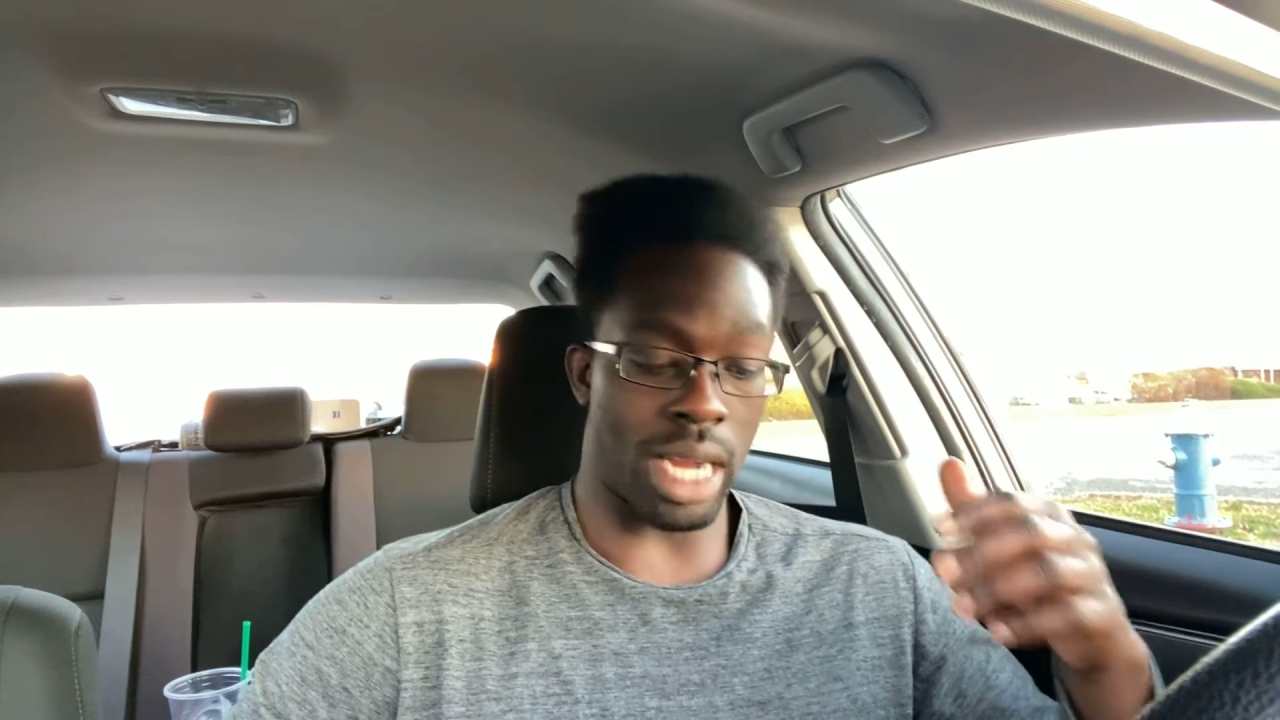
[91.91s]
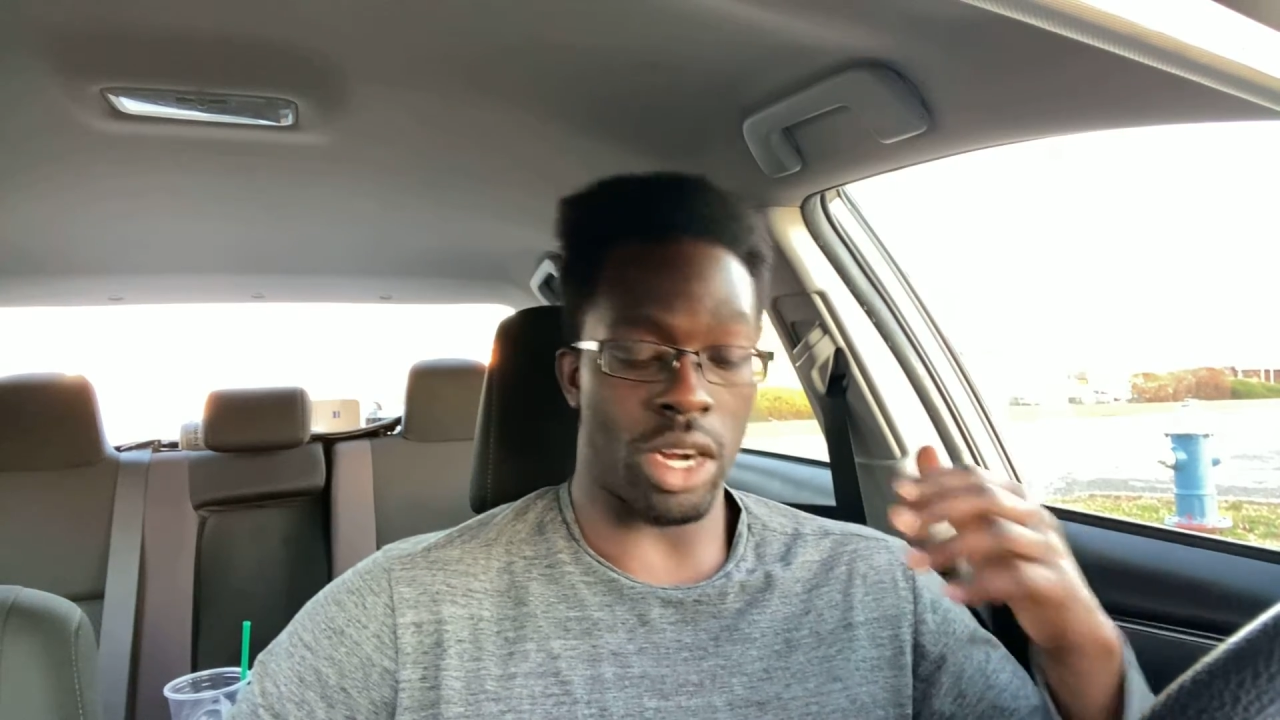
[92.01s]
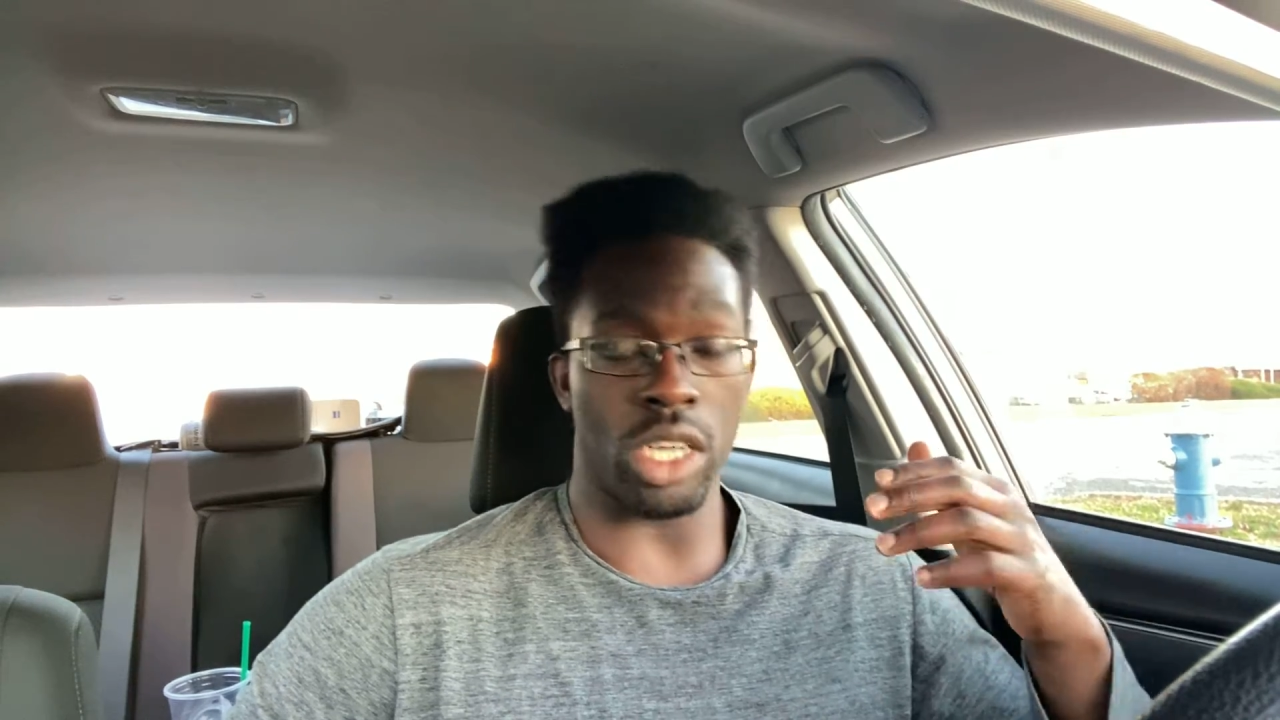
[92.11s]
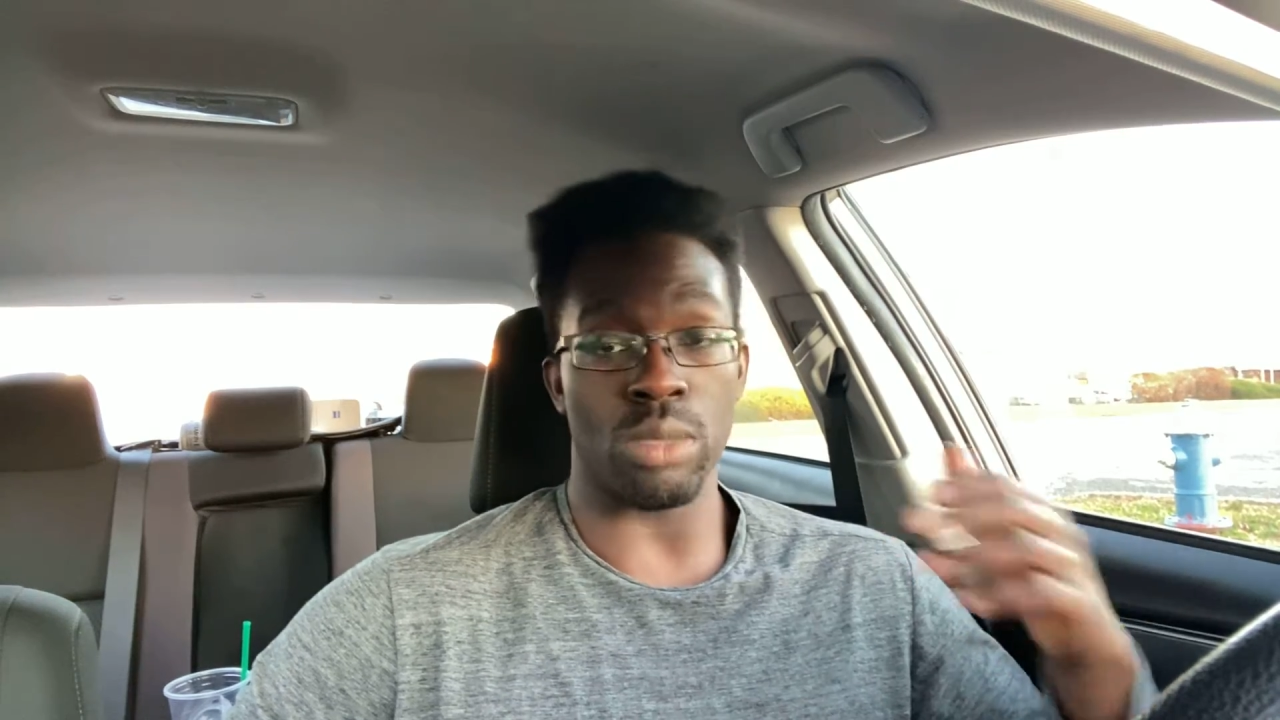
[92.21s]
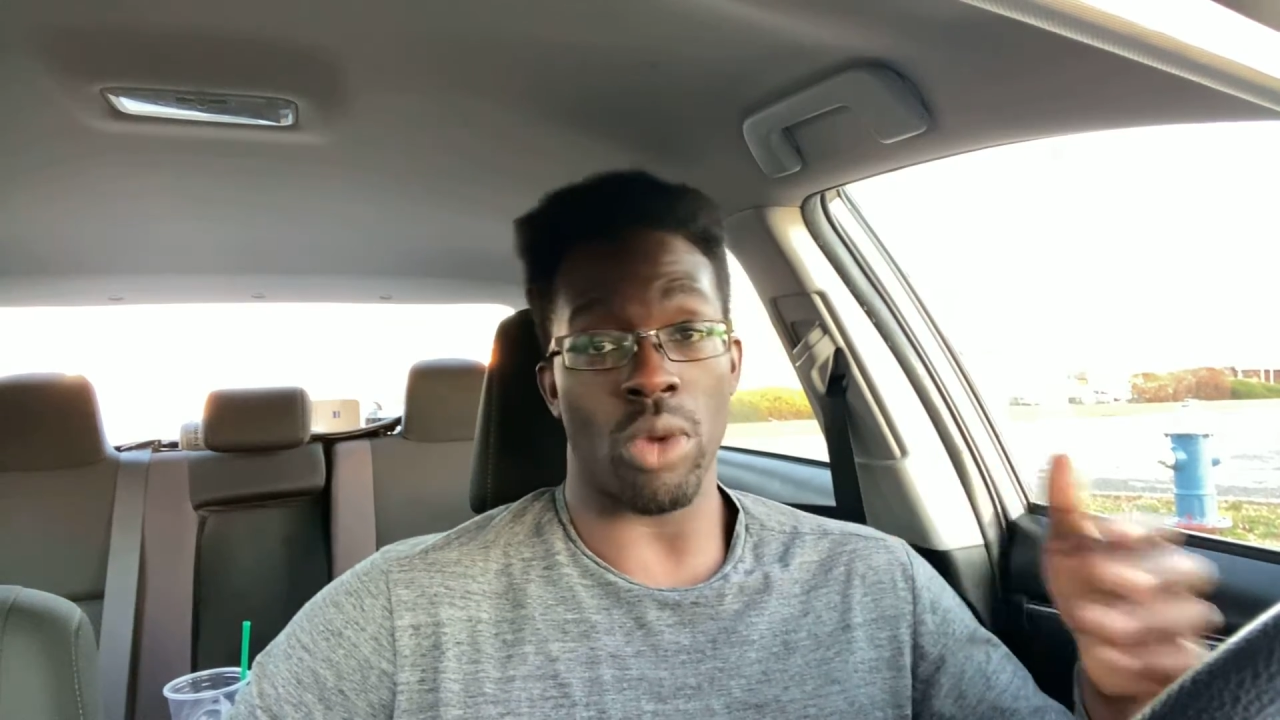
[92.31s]

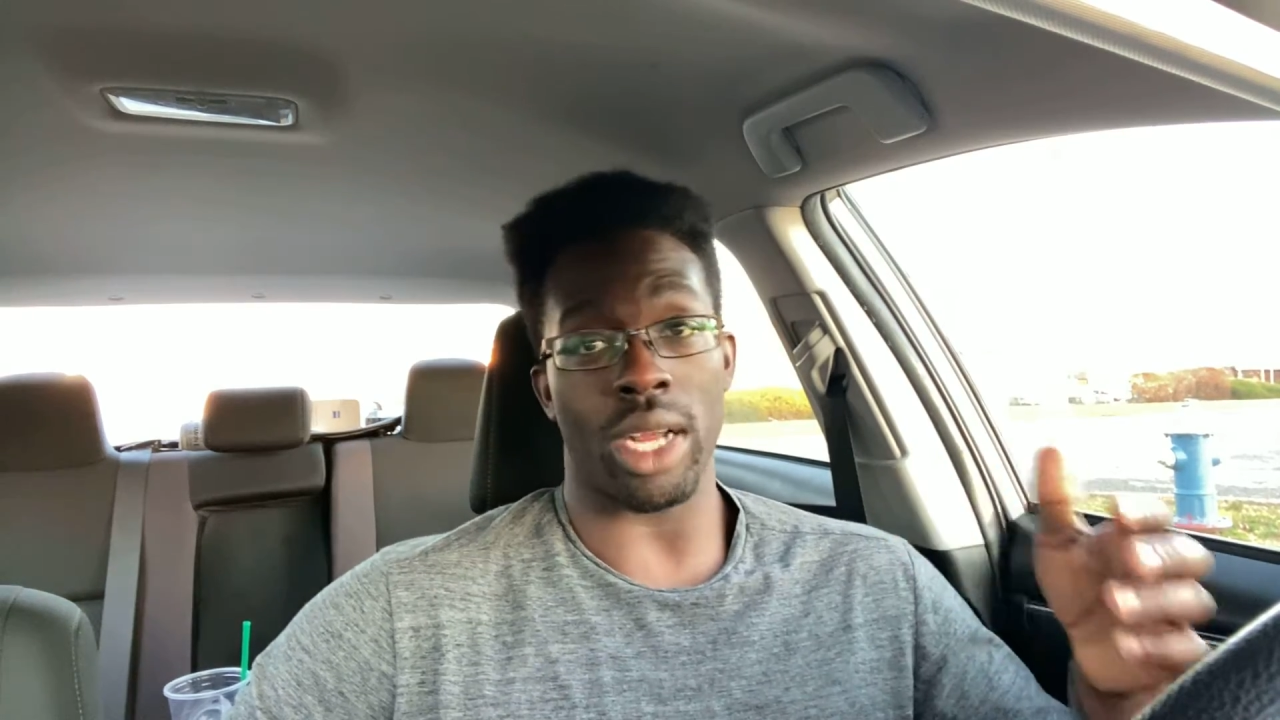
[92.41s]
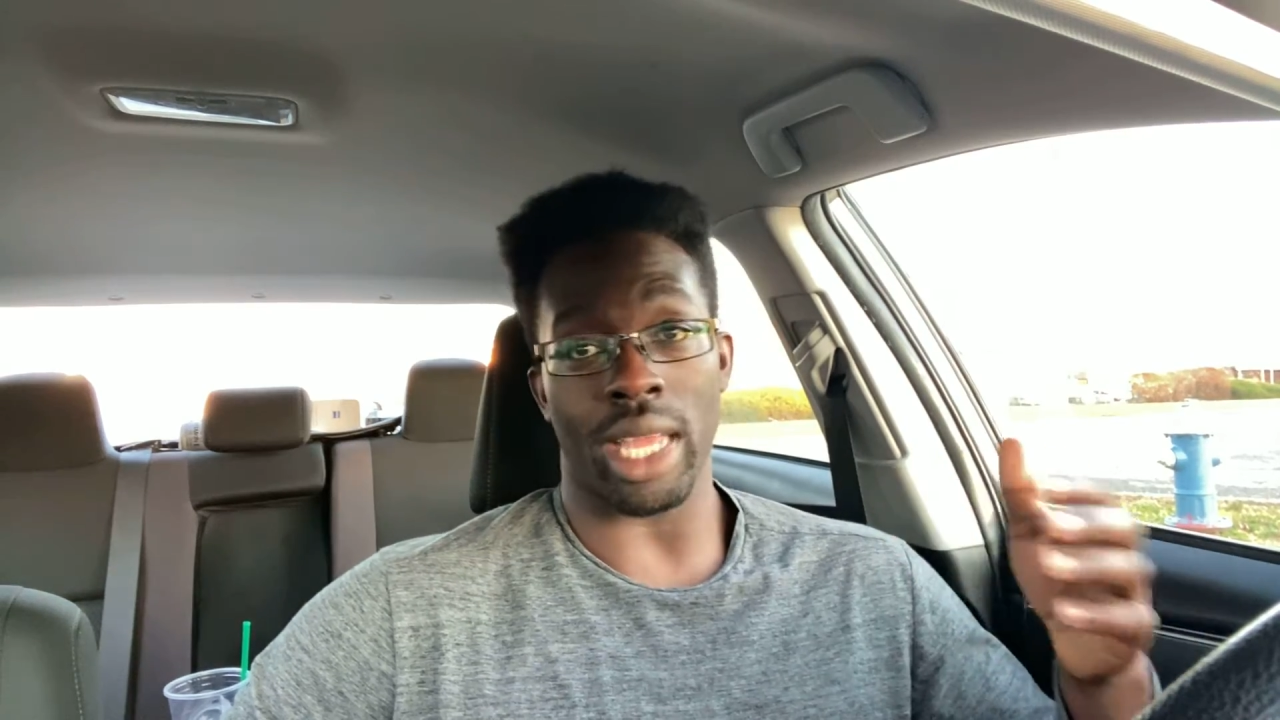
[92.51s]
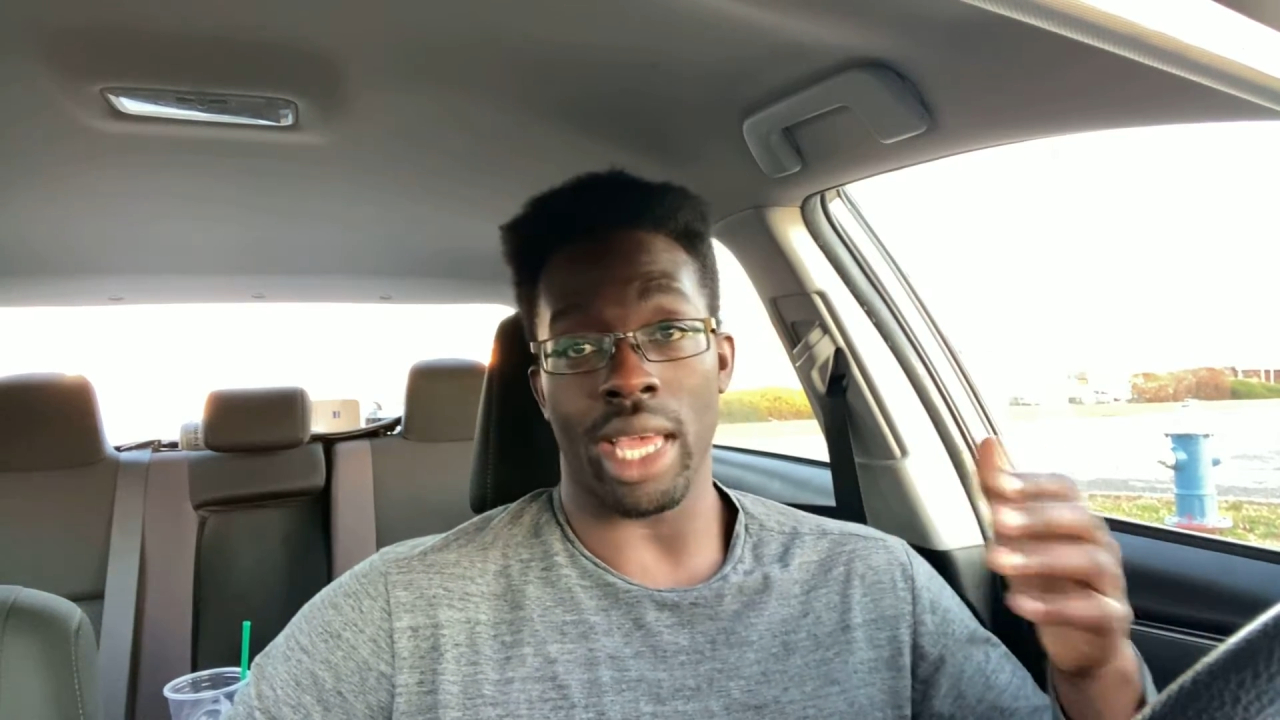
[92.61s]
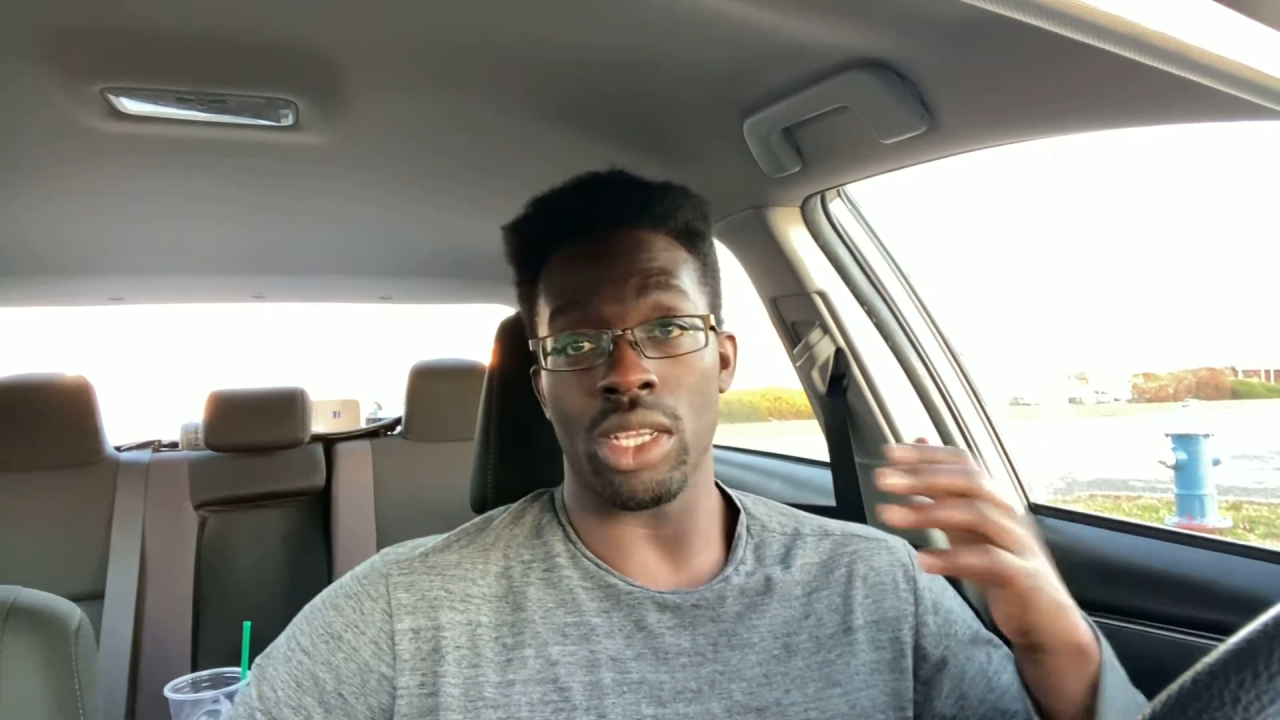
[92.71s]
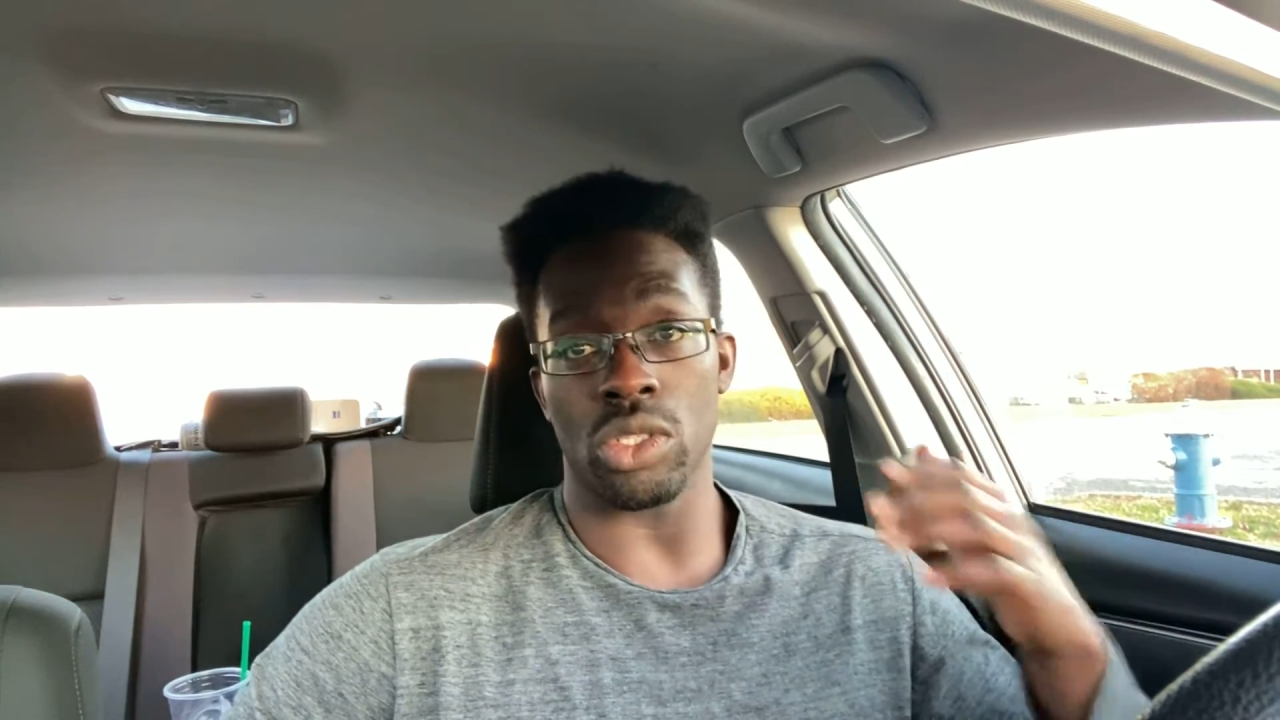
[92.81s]
curse mark
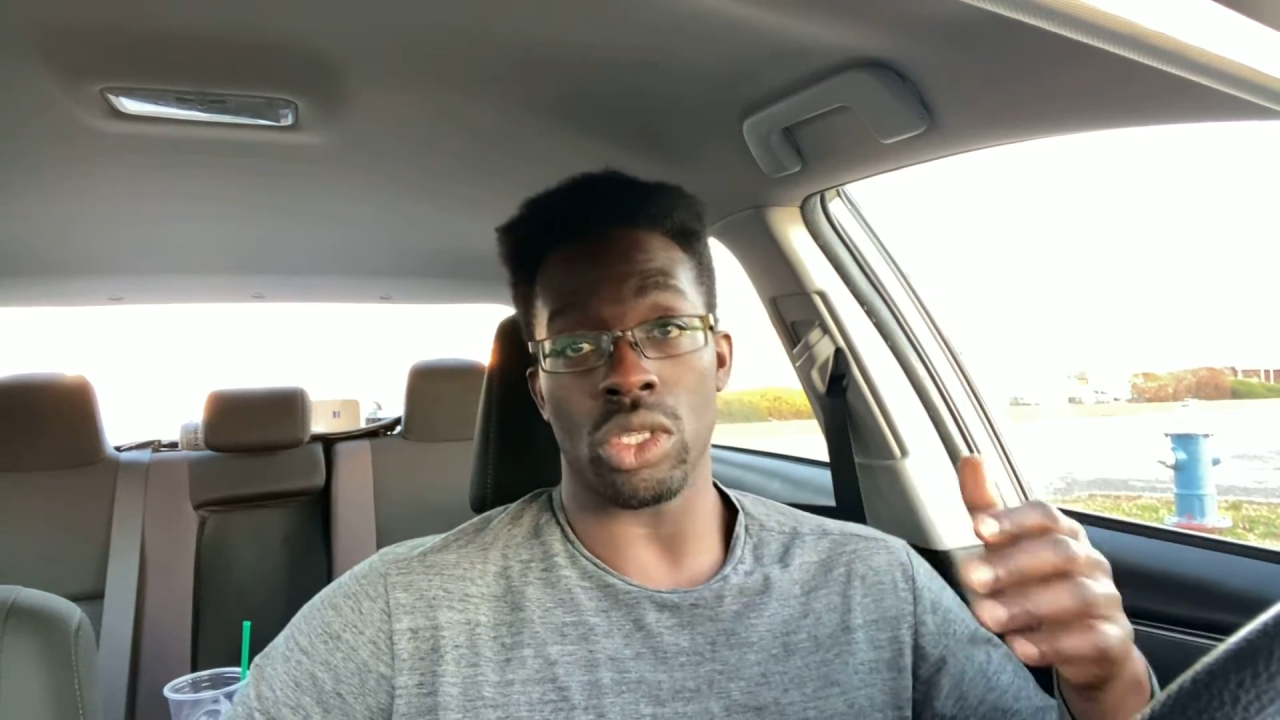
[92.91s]
that he used